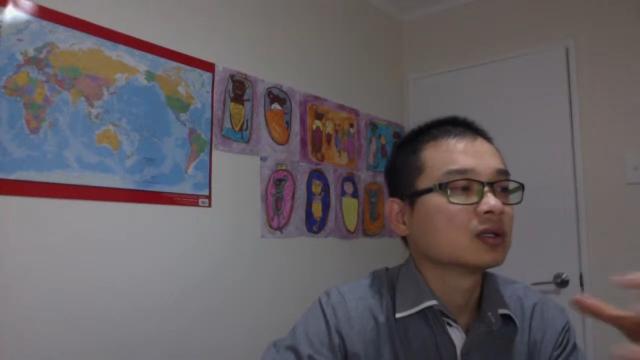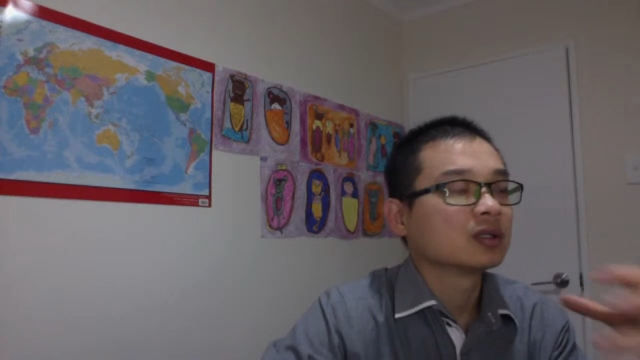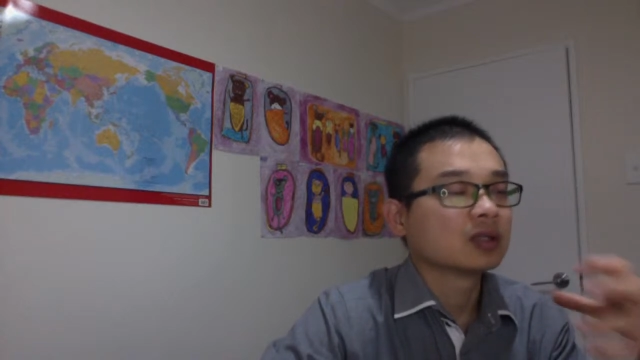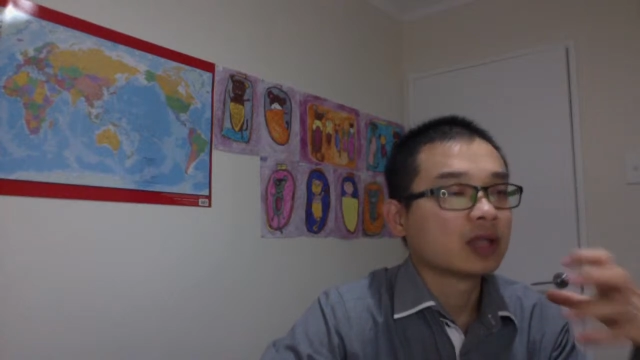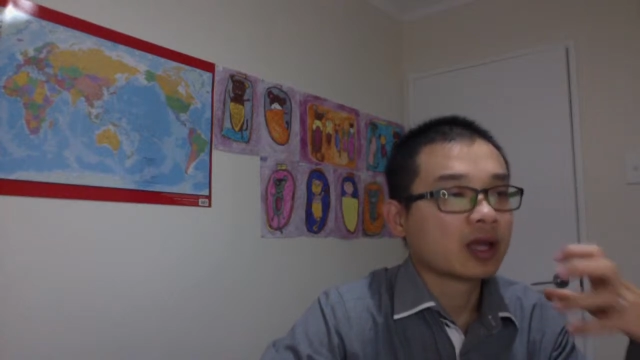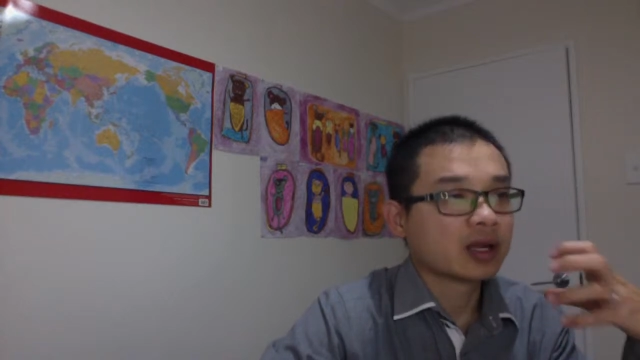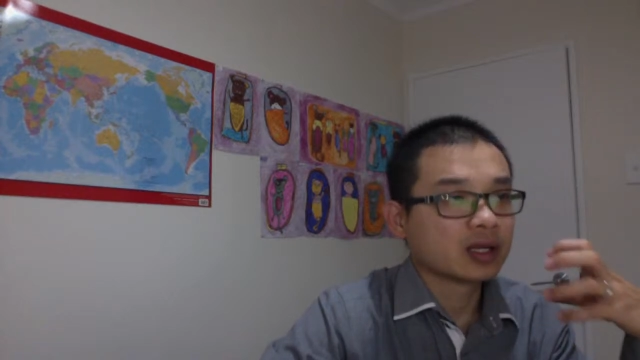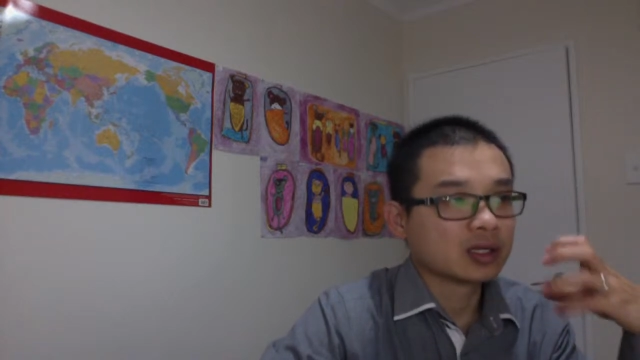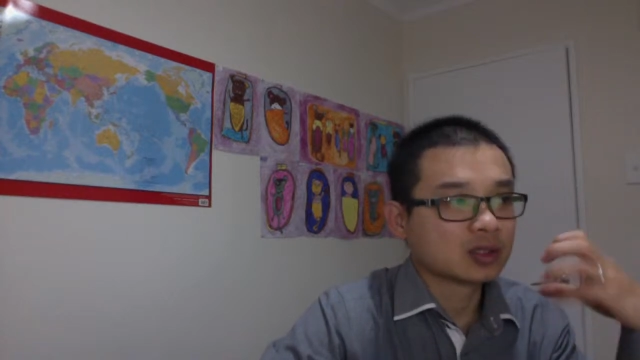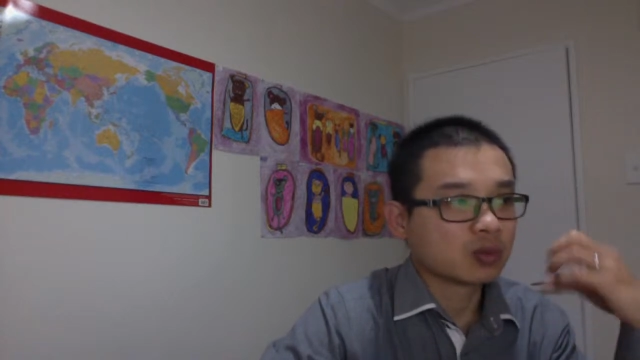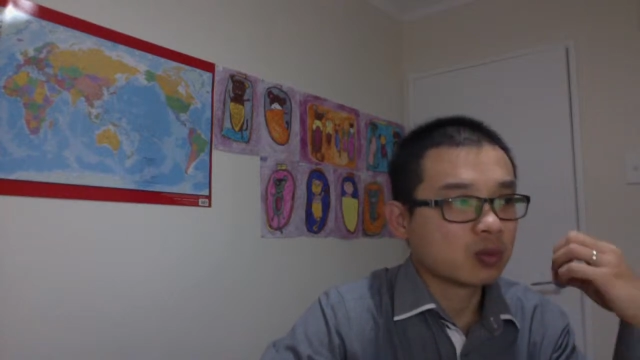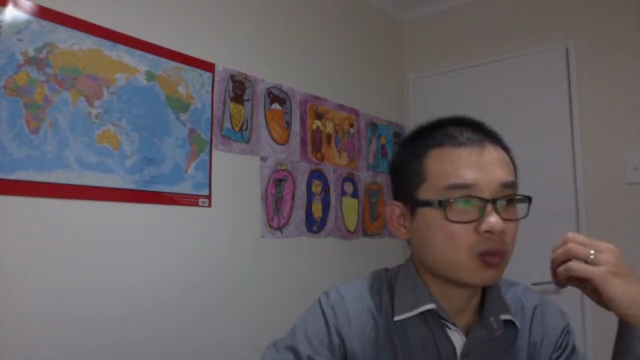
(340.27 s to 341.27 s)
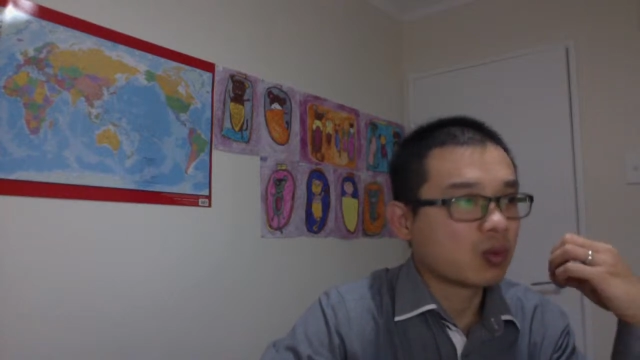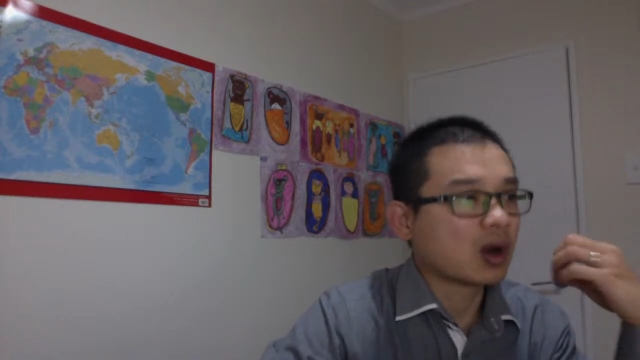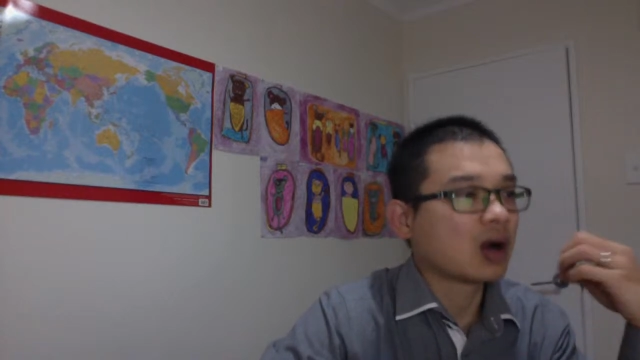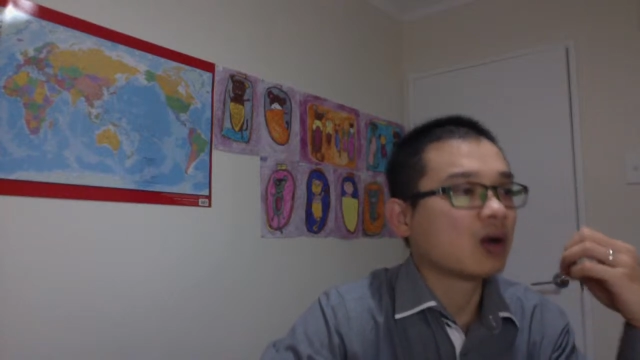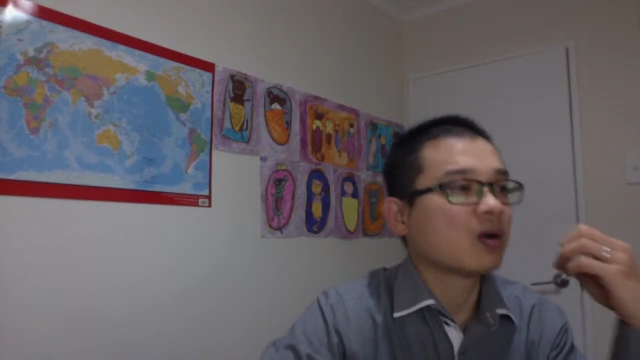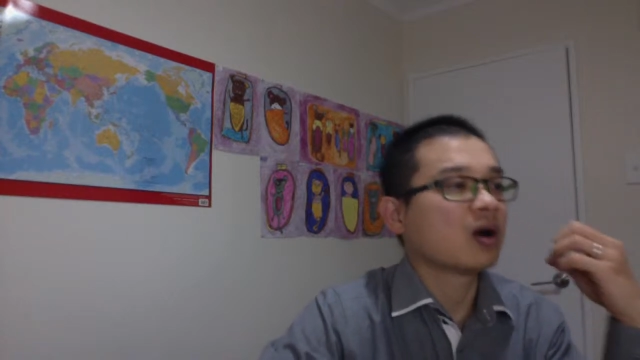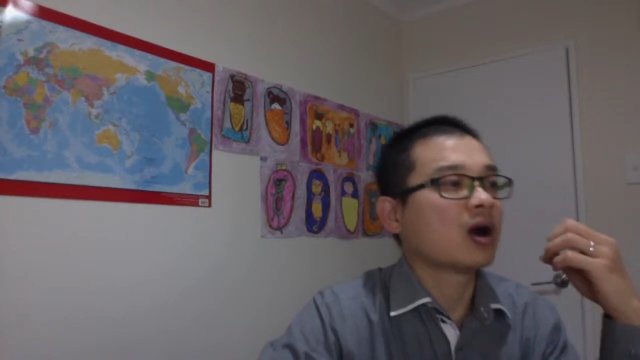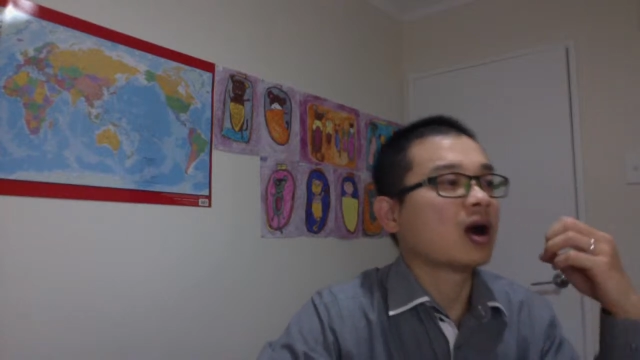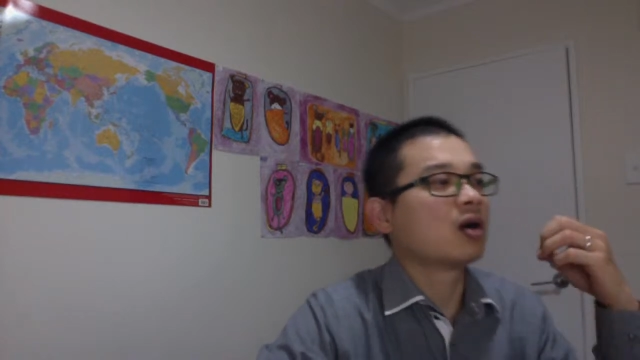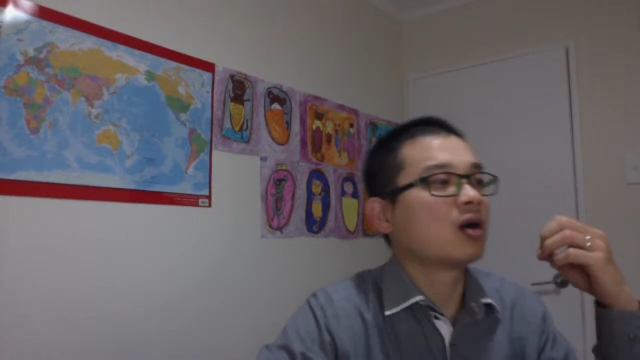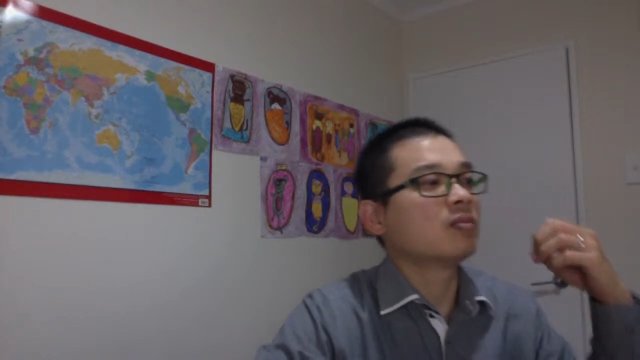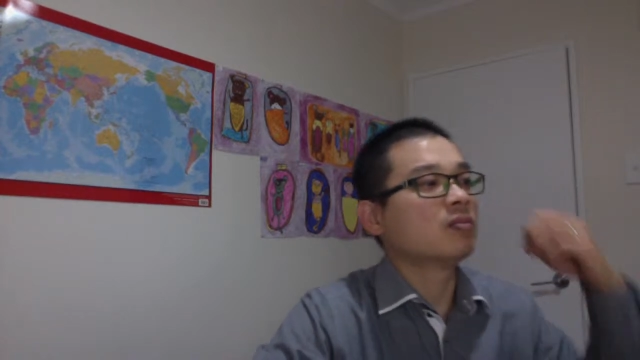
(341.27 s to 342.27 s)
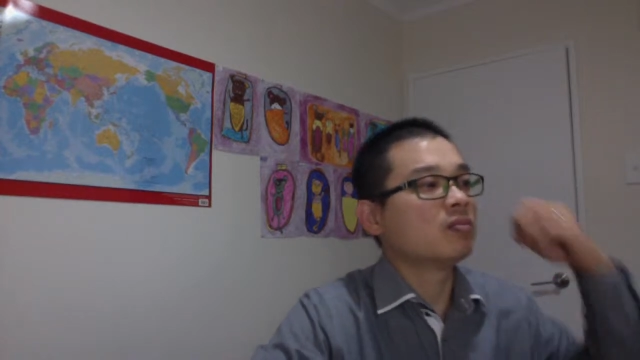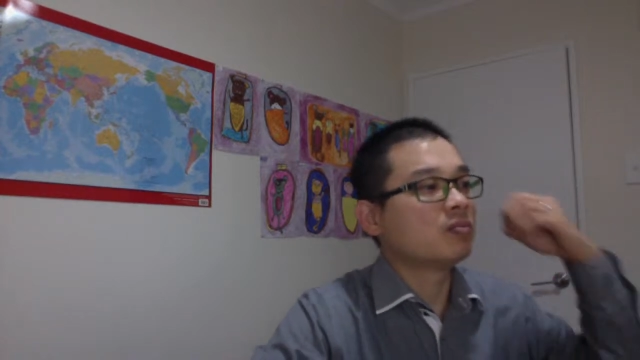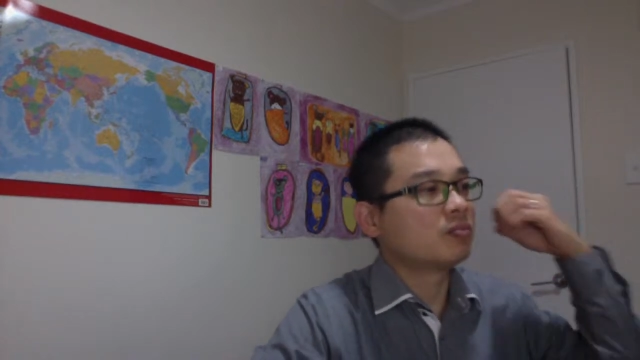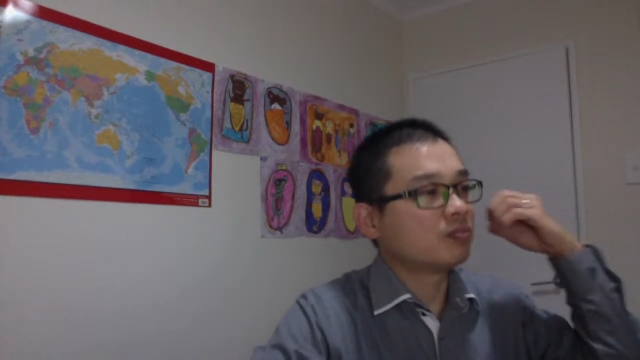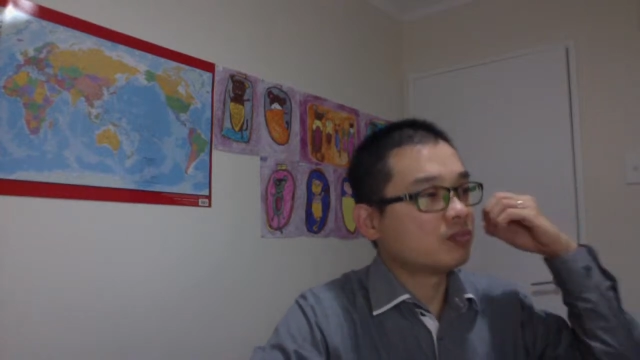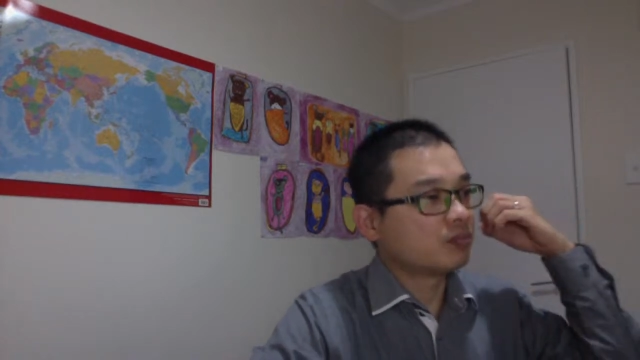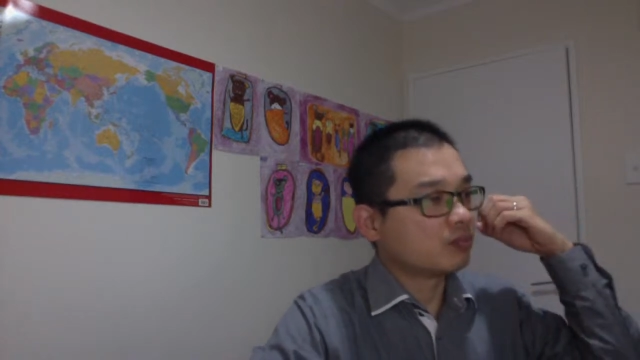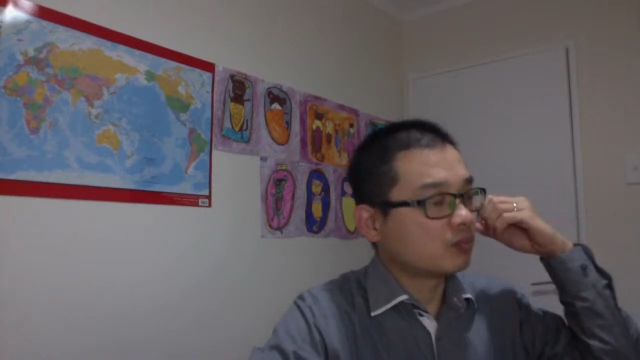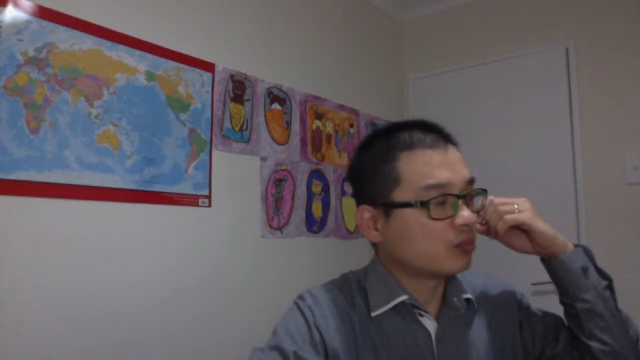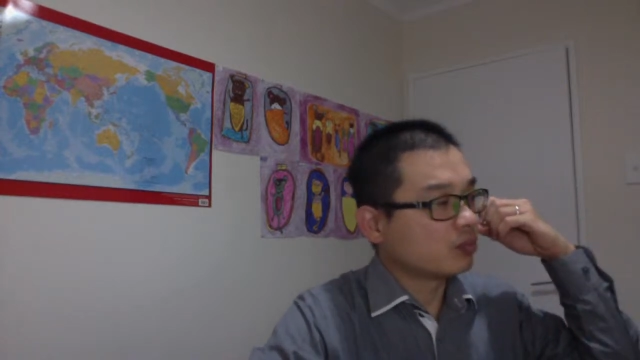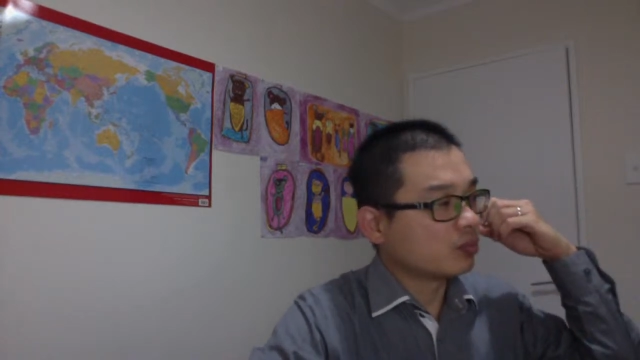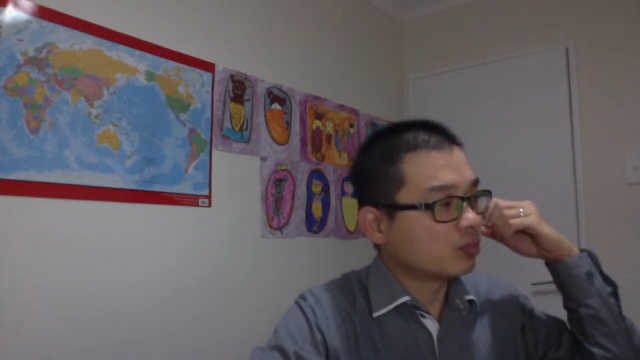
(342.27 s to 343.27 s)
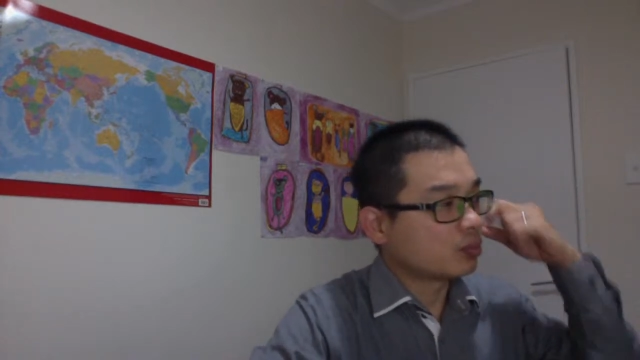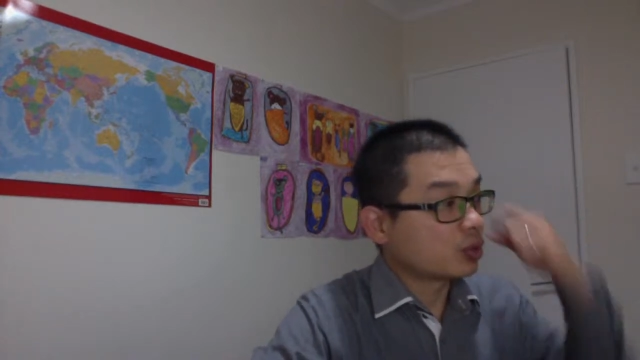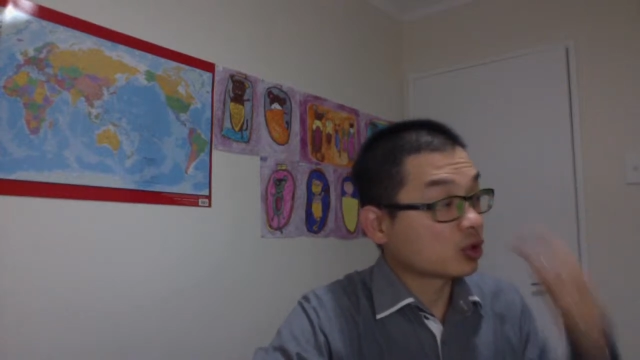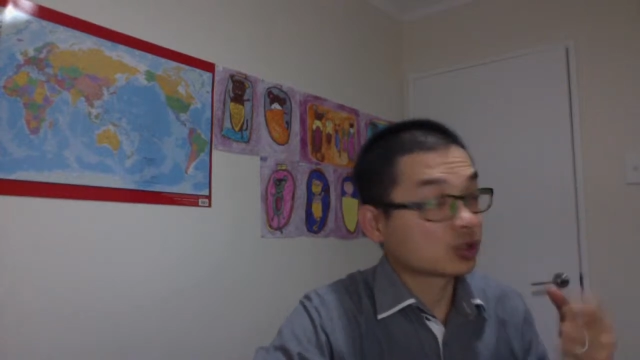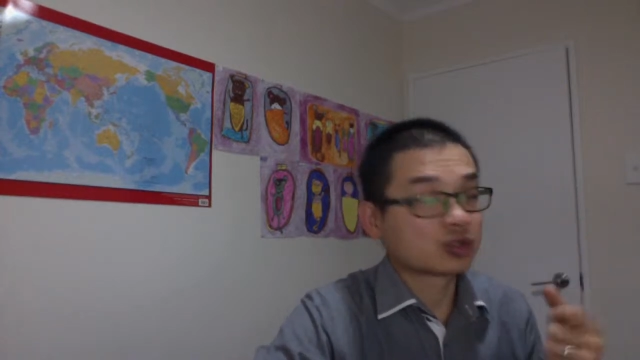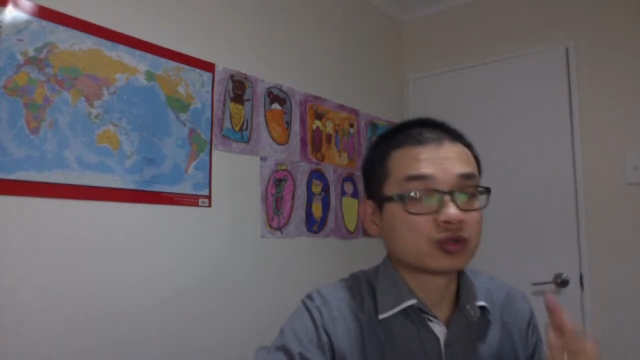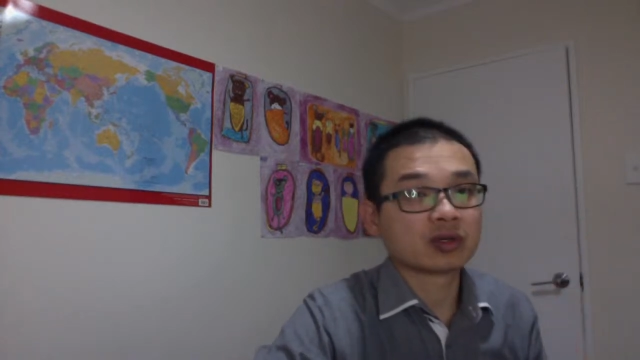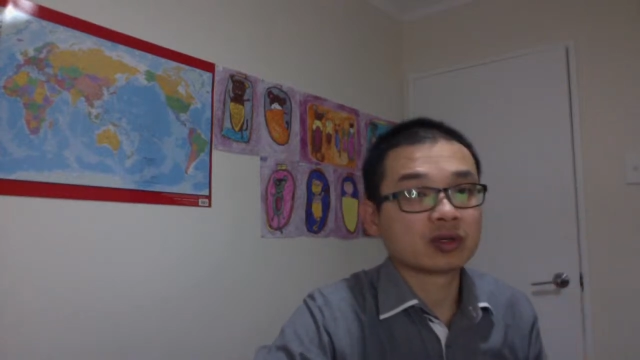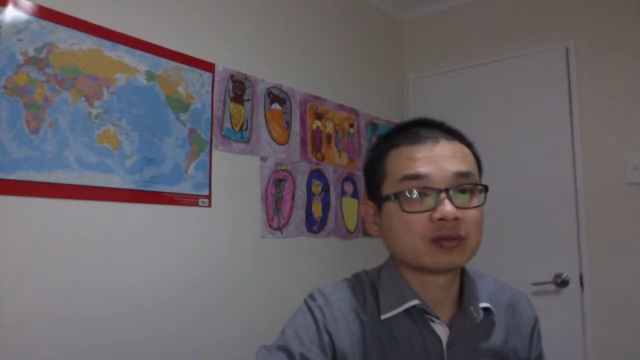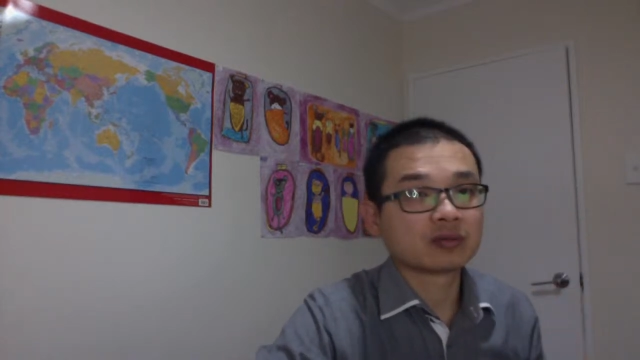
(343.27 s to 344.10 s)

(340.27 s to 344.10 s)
That is while our posture.